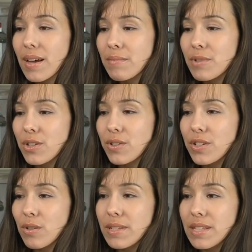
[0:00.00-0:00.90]
She only
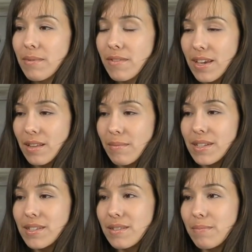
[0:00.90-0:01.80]
told me some of the
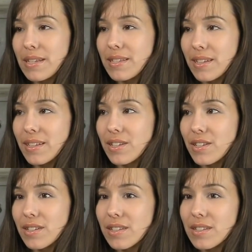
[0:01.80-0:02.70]
elements, basically
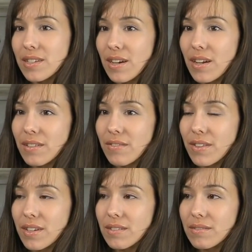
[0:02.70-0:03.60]
just listing all of
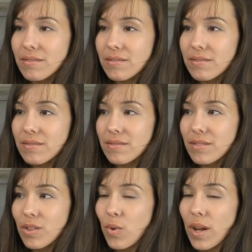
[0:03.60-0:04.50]
the
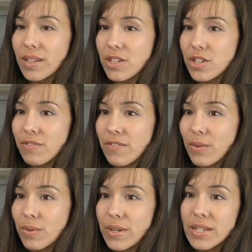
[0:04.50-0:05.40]
qualities she
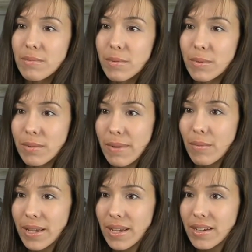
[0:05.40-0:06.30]
felt were redeemable
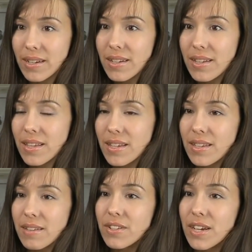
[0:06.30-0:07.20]
about me, things
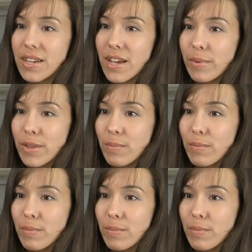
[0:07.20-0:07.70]
I've done to help other